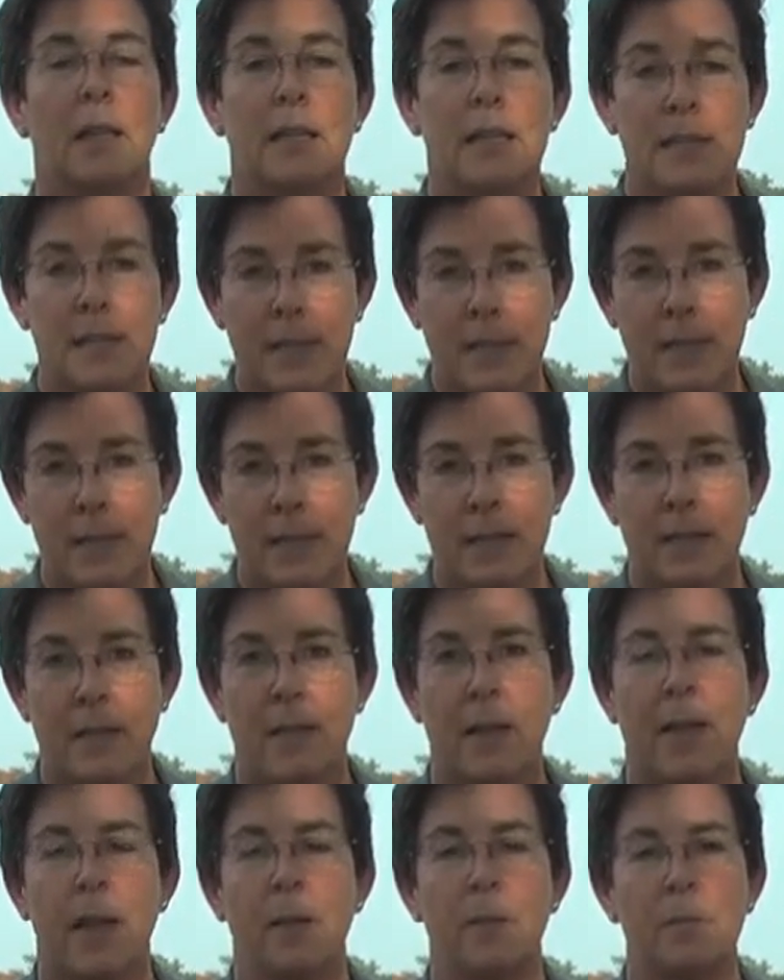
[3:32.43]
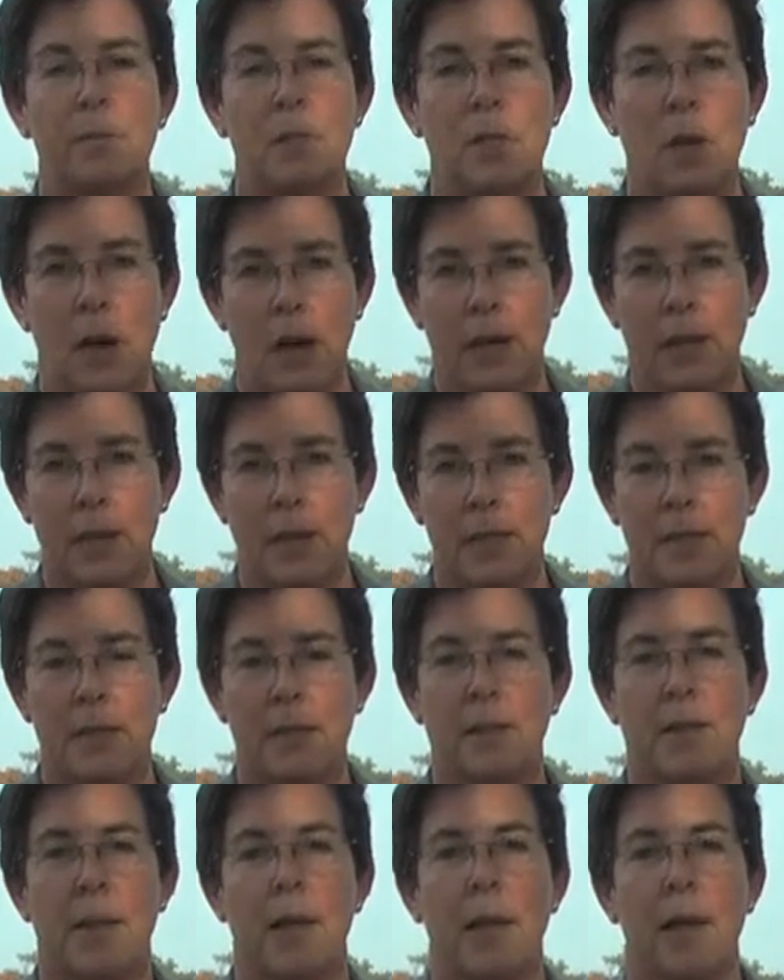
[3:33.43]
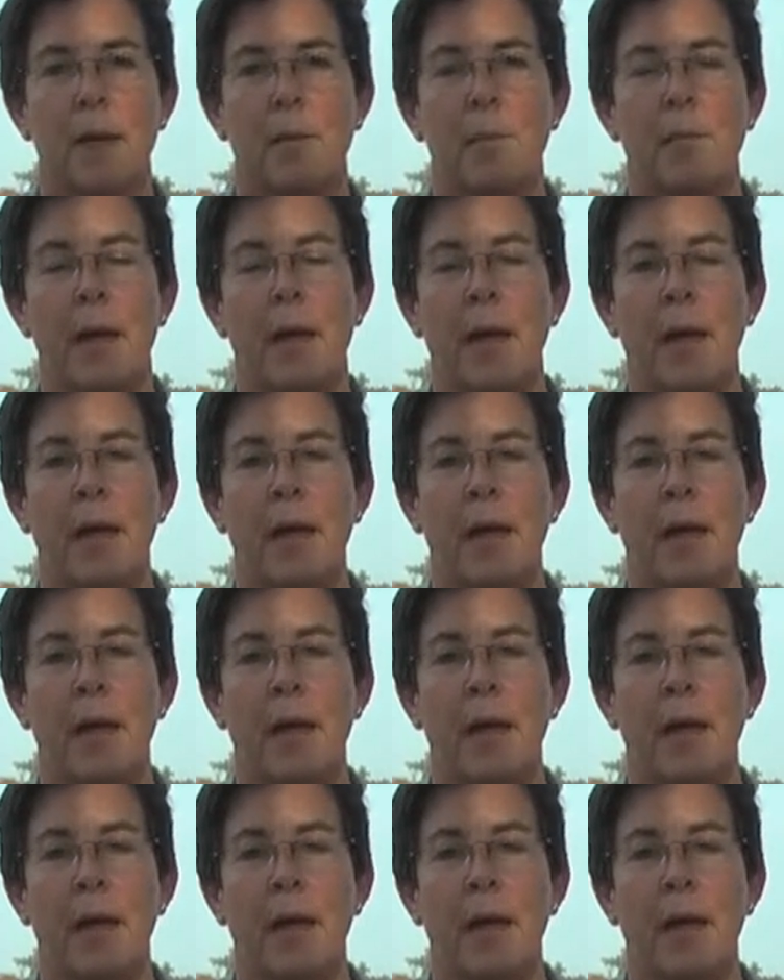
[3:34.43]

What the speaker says: Listening to them, talking to them,